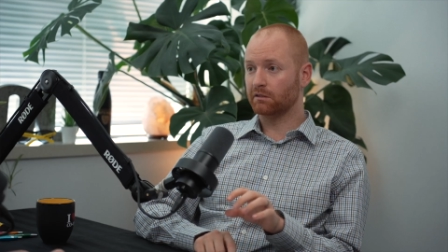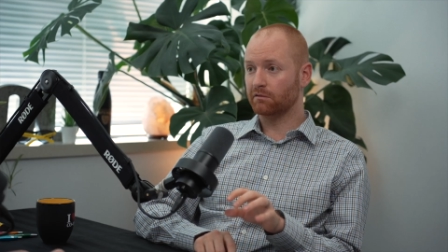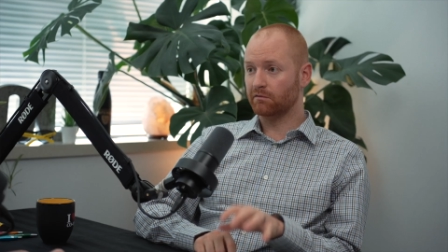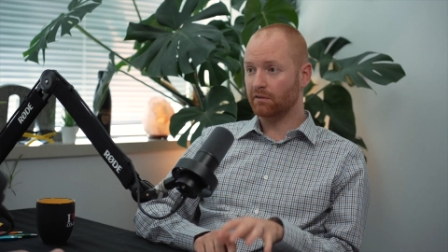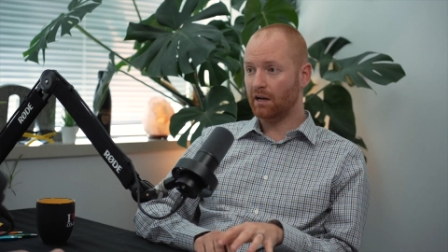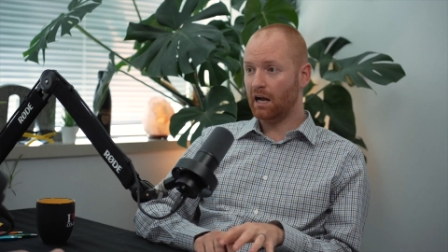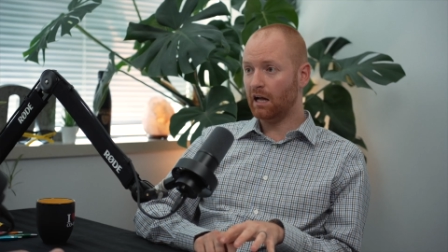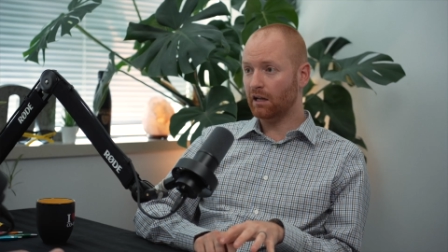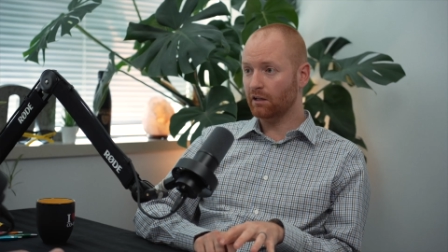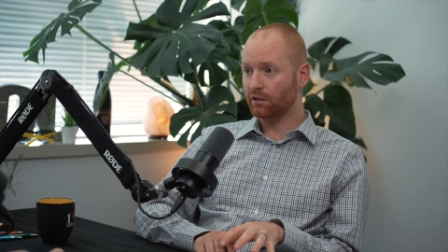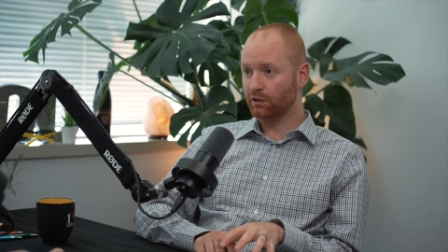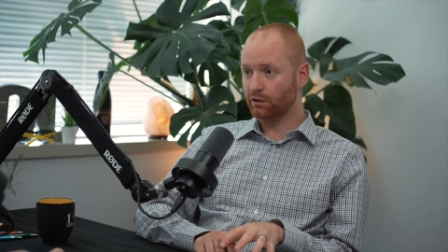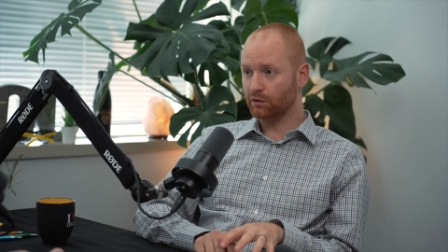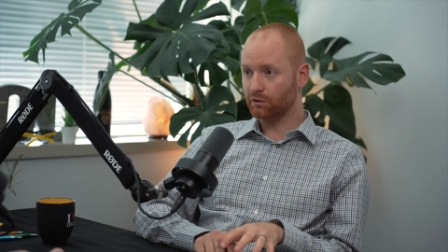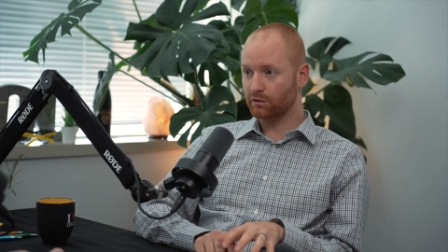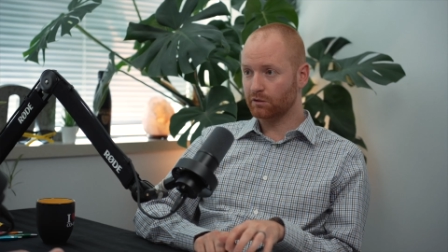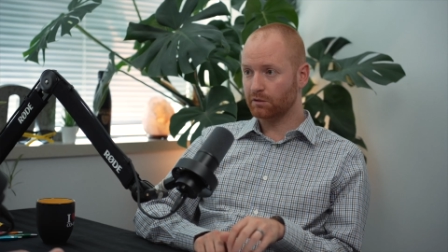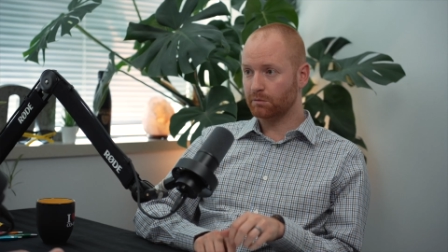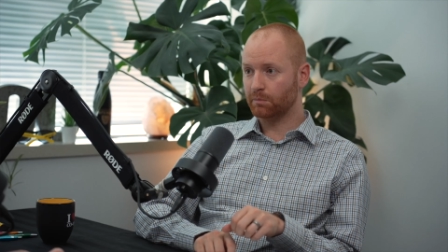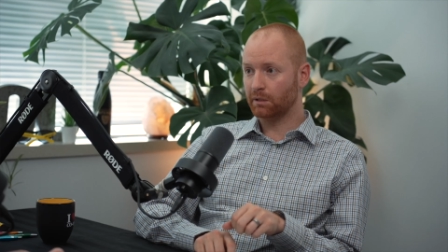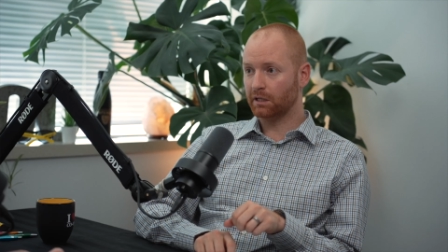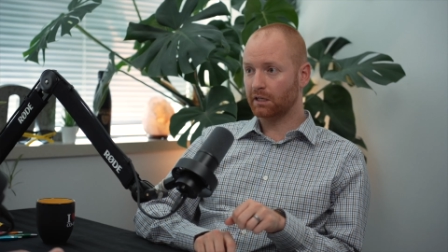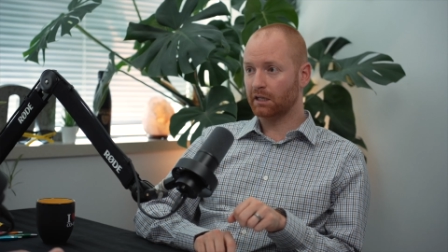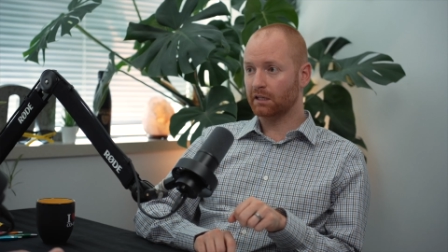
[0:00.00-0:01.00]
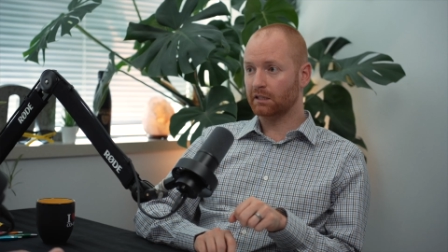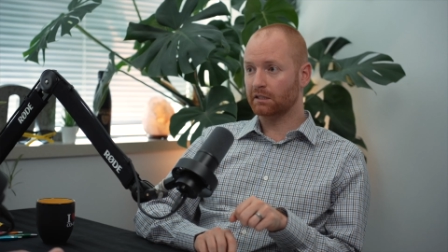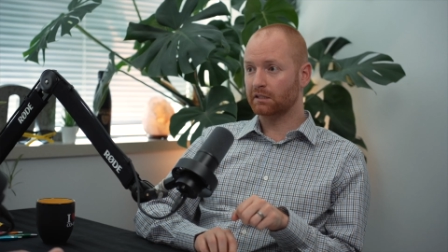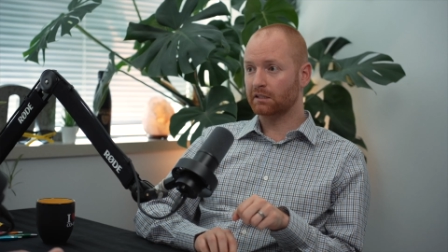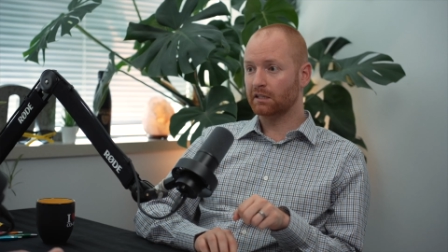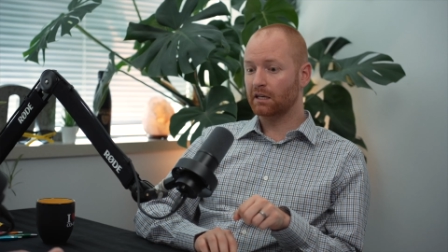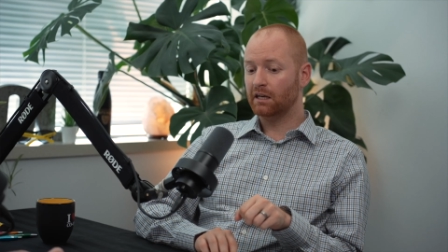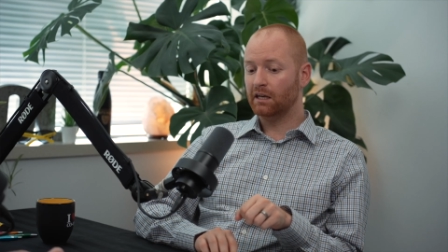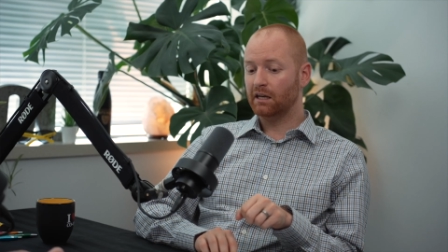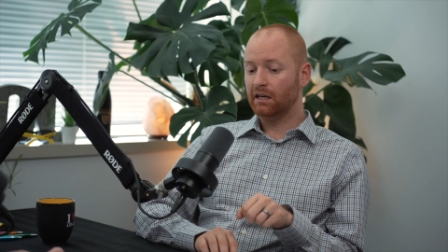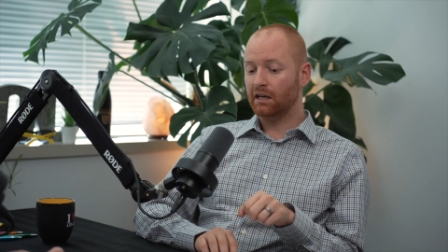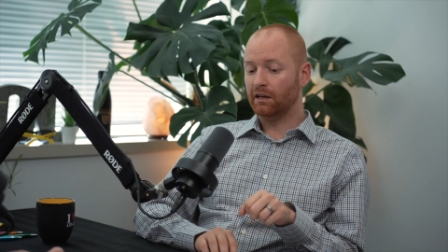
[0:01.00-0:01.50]
to values, because
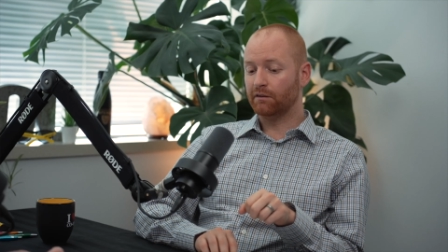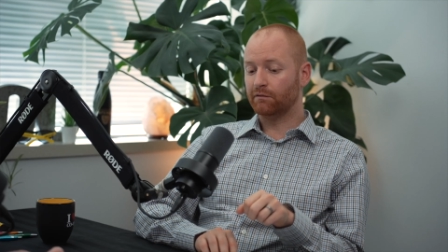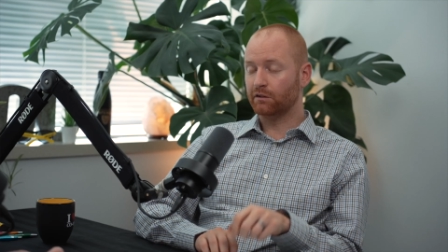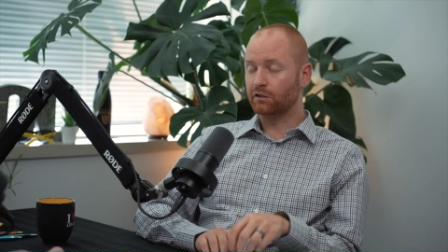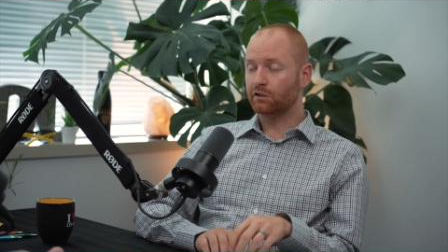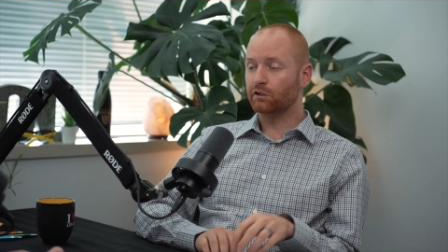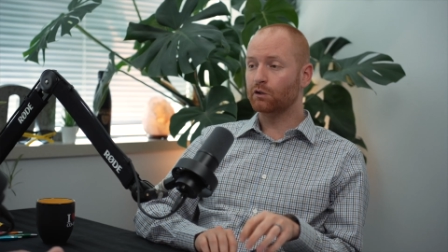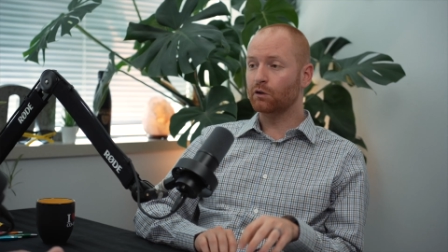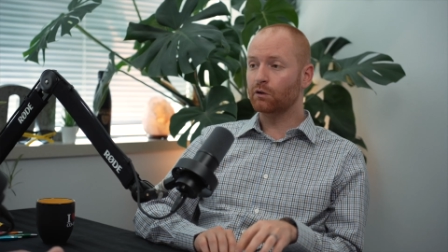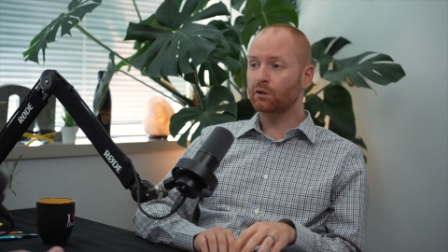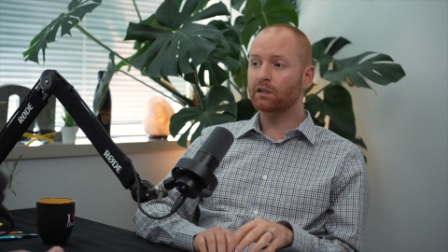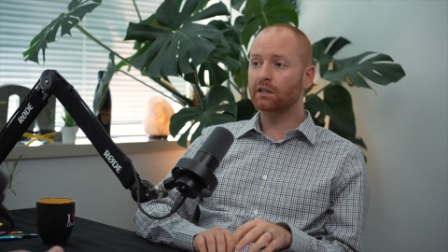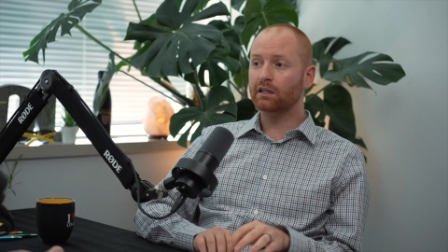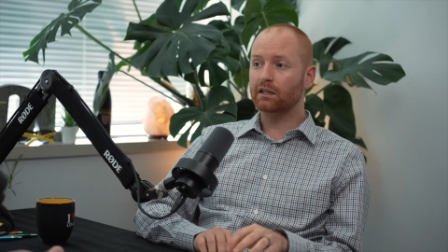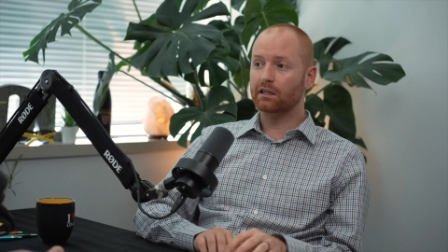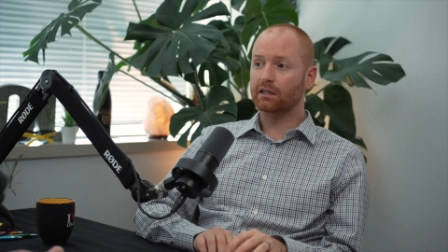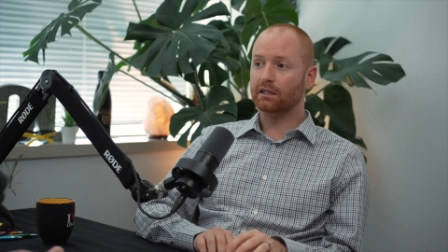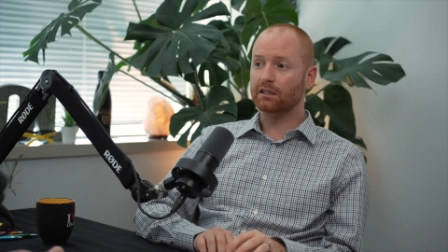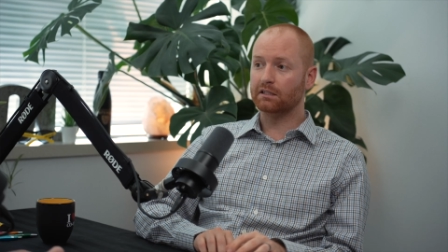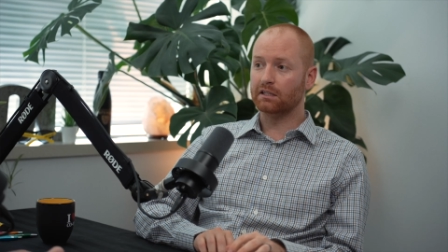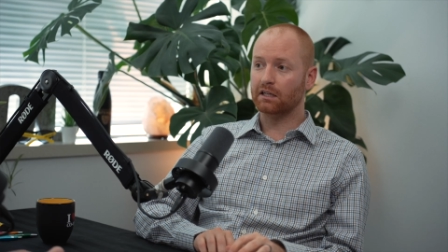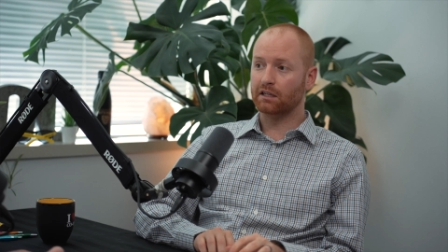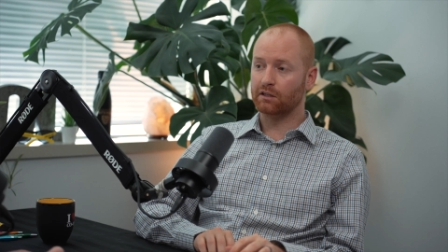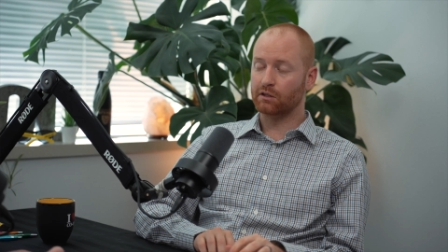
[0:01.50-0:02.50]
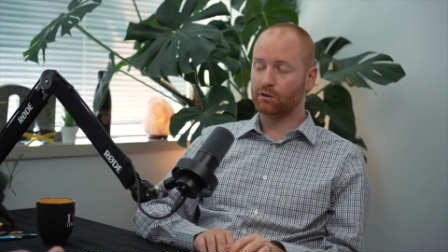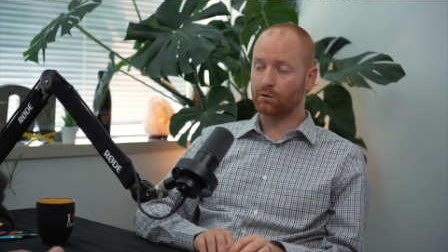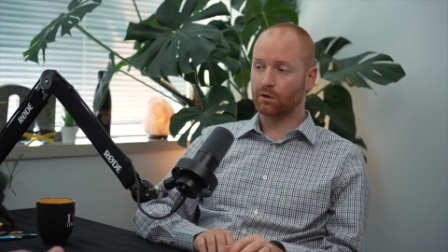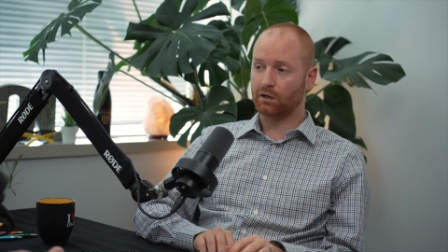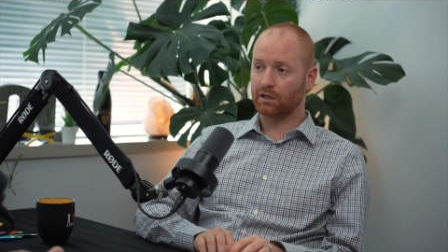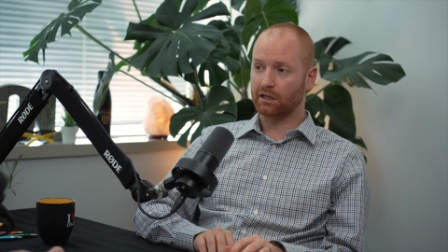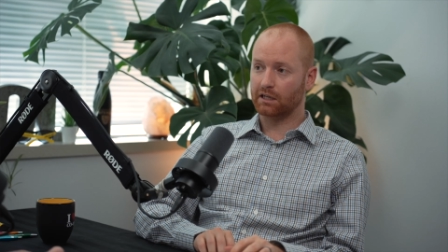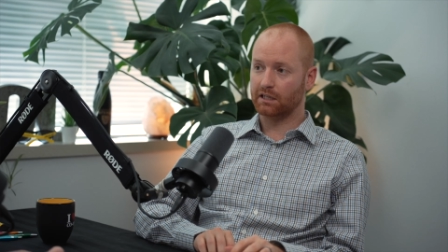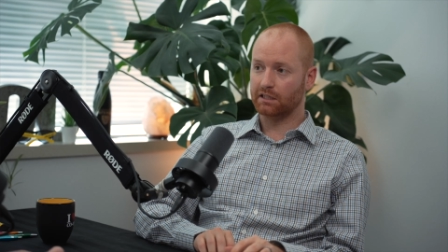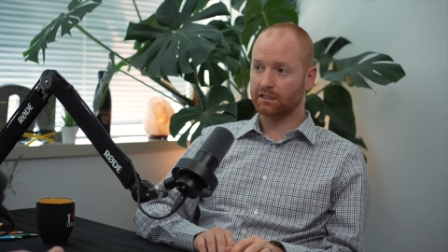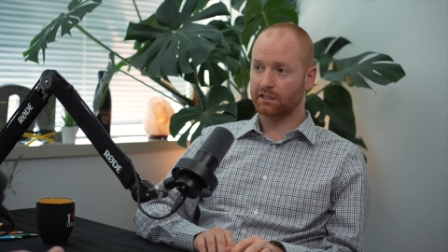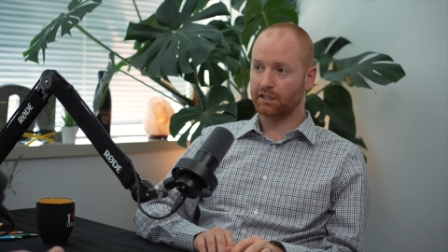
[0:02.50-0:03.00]
if a student is in the
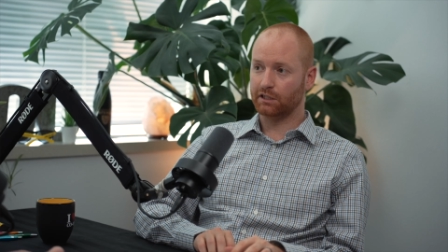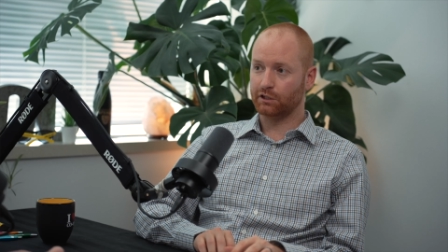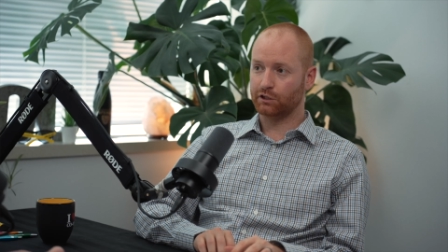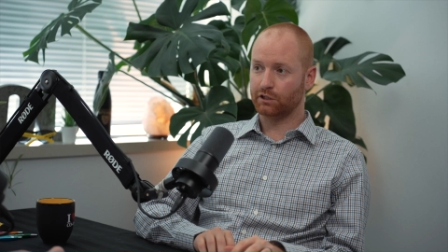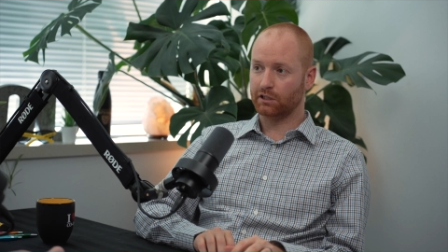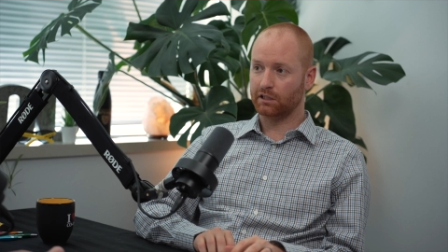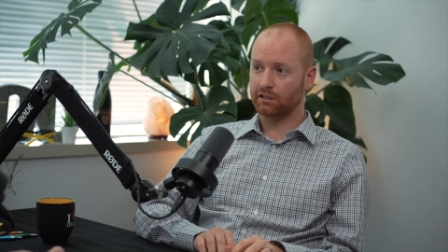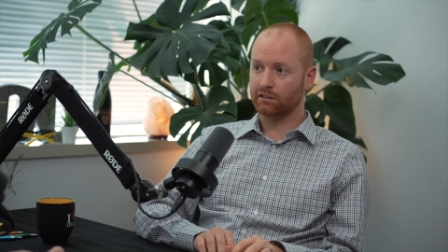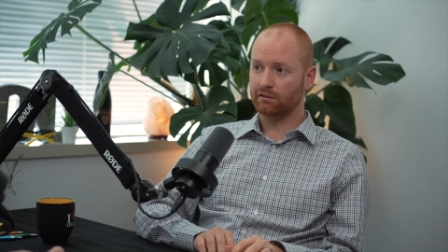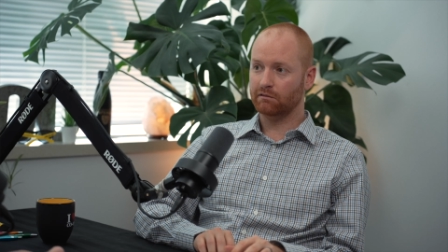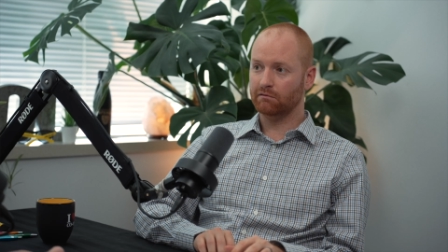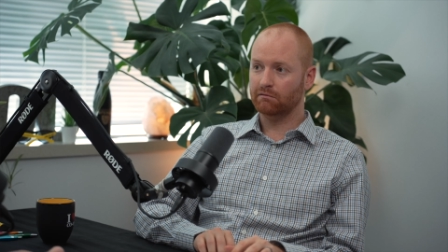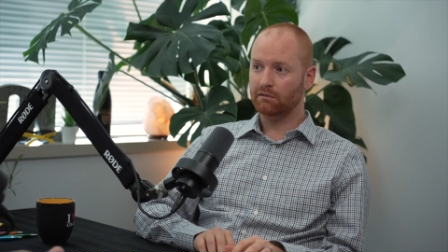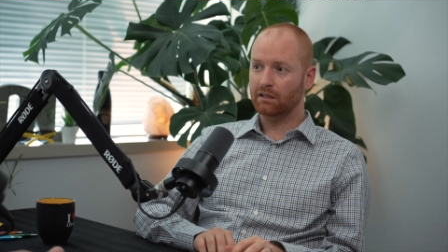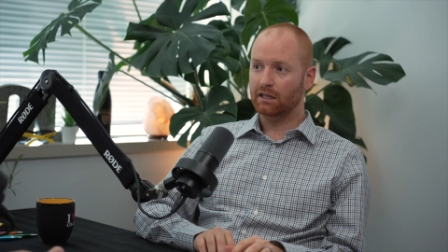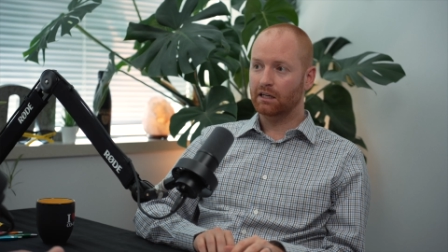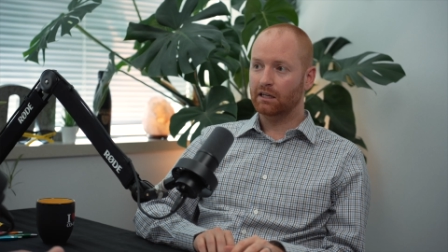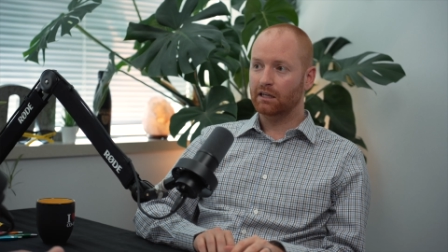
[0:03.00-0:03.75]
organization,